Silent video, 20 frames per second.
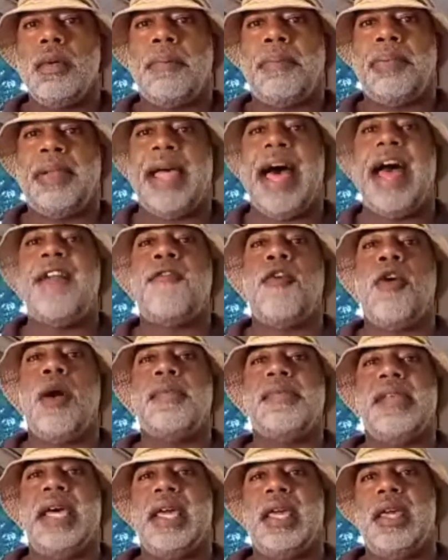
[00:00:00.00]

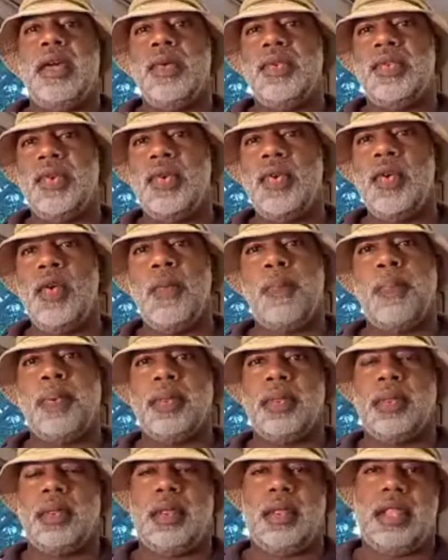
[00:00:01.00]
platforms like YouTube,
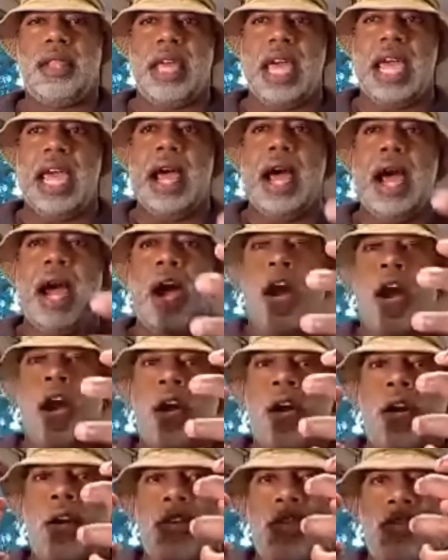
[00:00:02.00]
they
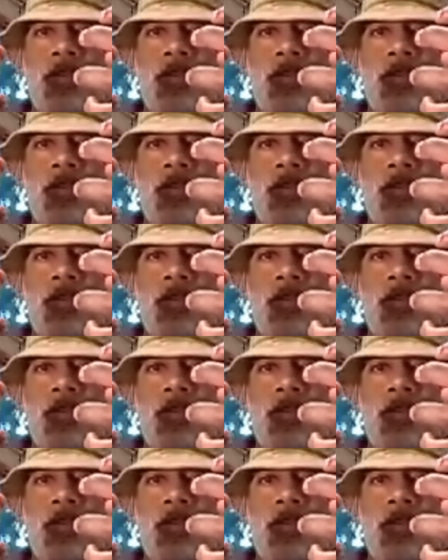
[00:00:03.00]
are